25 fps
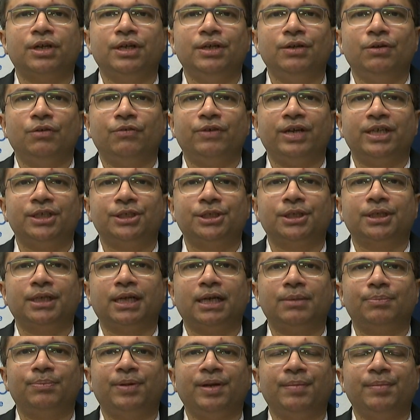on
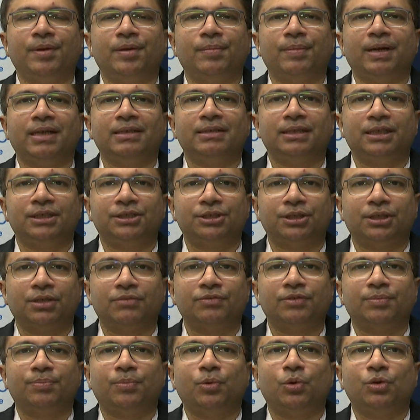innovation and premiumization
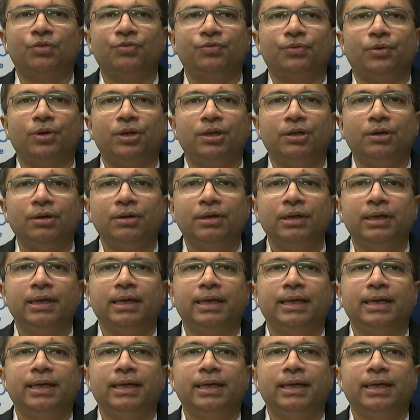of the portfolio,